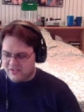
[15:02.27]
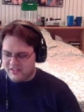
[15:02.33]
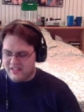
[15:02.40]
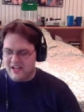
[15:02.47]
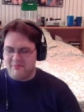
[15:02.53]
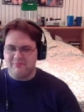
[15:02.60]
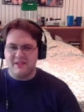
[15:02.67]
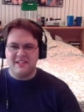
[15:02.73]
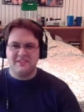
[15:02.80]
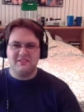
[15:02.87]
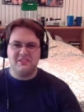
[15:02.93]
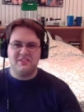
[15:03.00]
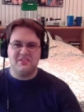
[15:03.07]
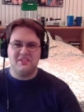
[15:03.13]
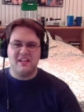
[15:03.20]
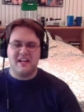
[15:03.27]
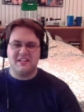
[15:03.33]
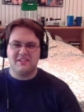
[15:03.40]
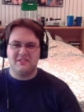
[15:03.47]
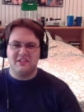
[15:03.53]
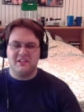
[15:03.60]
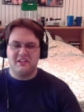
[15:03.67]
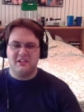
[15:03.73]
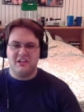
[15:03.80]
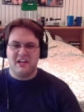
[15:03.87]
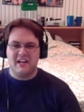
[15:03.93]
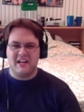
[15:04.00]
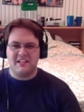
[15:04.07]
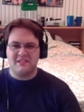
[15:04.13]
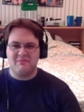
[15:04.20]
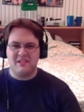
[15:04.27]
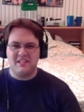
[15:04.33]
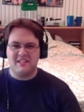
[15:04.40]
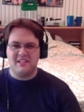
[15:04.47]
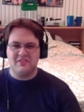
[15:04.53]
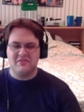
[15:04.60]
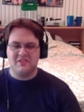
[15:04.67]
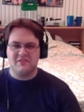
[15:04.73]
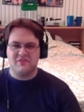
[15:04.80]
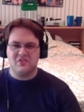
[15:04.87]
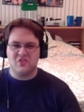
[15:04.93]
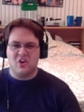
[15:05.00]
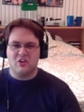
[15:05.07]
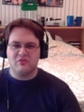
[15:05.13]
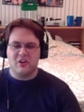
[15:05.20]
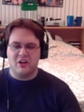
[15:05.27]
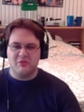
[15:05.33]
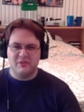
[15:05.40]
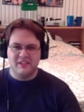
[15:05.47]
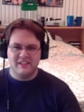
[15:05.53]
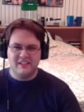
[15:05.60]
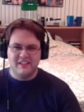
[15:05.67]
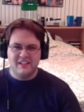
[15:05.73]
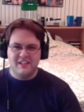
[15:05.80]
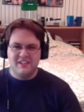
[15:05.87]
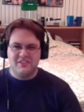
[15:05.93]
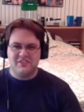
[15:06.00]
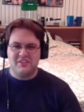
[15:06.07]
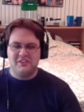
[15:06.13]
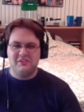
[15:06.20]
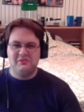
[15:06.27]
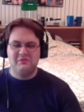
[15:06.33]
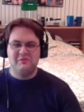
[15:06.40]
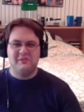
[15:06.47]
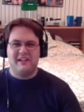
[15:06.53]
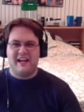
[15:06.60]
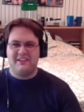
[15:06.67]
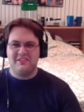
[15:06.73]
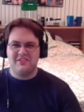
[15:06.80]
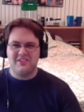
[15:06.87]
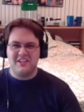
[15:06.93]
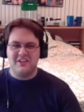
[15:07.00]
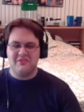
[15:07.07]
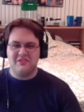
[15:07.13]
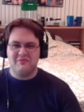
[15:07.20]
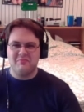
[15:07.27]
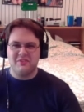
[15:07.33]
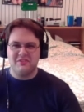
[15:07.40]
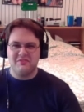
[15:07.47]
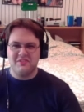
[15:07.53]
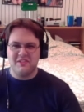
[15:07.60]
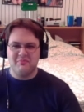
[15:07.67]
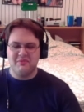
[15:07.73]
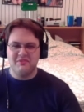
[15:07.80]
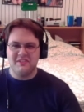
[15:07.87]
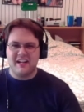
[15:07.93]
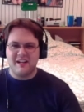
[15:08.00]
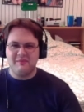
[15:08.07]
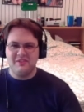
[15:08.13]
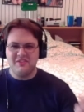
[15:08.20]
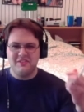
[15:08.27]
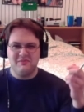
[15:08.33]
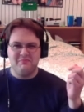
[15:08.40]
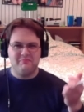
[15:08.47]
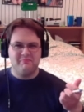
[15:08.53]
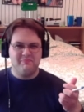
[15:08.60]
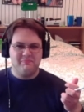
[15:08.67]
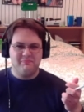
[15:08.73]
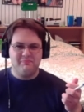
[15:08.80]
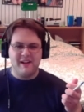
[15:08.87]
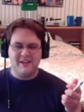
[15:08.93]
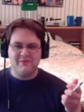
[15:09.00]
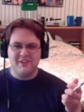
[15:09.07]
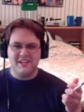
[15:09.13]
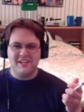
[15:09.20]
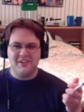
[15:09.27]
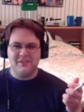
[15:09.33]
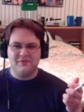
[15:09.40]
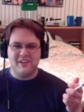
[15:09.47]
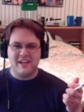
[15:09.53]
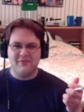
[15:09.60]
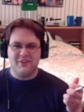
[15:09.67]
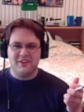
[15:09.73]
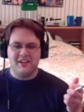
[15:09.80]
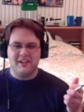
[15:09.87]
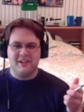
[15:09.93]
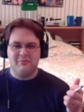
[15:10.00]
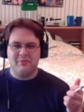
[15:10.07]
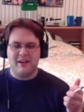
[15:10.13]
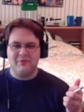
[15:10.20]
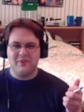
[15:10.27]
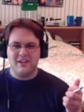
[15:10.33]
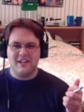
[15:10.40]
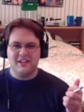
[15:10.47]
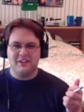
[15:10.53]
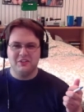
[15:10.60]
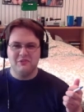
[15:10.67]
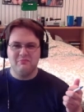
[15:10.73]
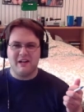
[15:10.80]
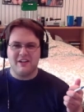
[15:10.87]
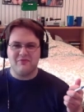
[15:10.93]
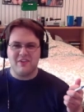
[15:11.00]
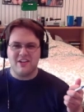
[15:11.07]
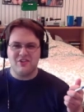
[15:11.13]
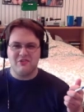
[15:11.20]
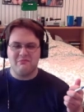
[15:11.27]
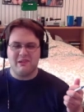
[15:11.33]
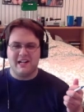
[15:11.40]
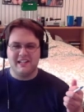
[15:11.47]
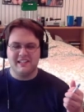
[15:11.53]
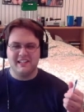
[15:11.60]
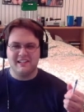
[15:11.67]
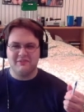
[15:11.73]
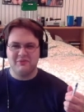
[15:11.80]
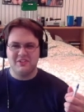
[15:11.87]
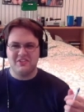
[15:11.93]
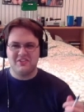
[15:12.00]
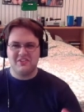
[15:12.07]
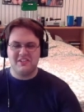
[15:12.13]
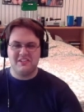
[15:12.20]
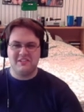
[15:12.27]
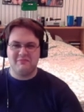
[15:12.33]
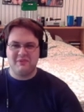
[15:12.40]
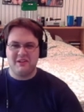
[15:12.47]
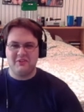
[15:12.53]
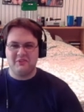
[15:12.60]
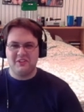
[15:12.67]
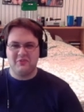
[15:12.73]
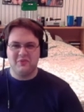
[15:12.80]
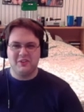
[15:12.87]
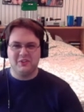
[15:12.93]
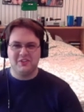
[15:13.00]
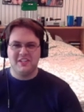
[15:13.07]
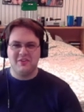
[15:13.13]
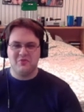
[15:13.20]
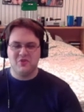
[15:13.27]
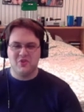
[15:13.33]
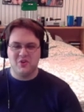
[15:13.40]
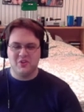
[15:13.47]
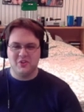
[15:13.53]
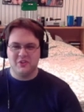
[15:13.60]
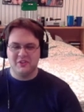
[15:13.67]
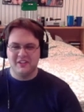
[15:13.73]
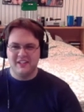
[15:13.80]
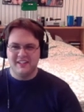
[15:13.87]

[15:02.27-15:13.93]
yeah, basically she has to it has to be tears of sorrow. So how does she go and produce the blue diamonds? By reading her favorite, by reading a Lupin Ranger manga, which is apparently a real tearjerker.